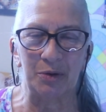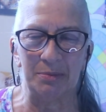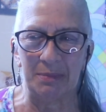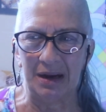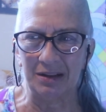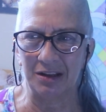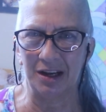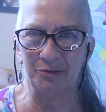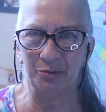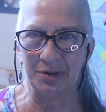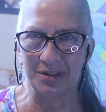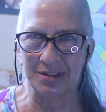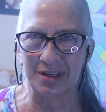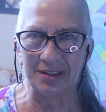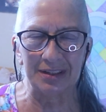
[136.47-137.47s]
when my life
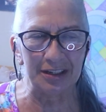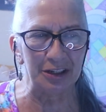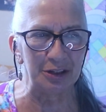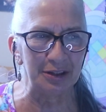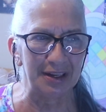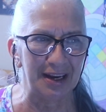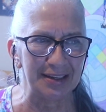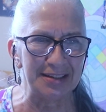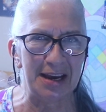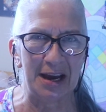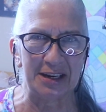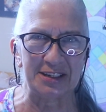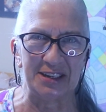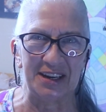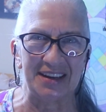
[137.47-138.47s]
was a little less
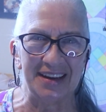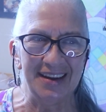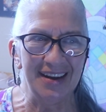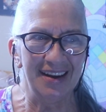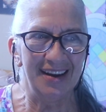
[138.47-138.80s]
hectic,